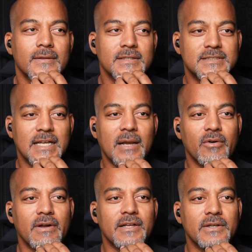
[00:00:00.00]
The
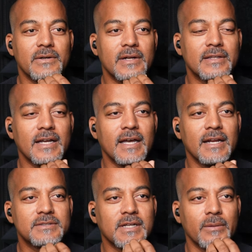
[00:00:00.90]
samurai dude. I think I
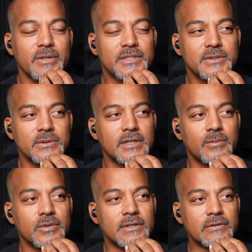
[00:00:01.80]
had his comics too, a
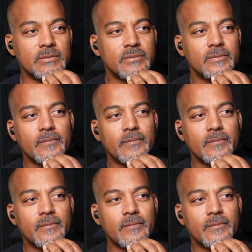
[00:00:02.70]
couple of them.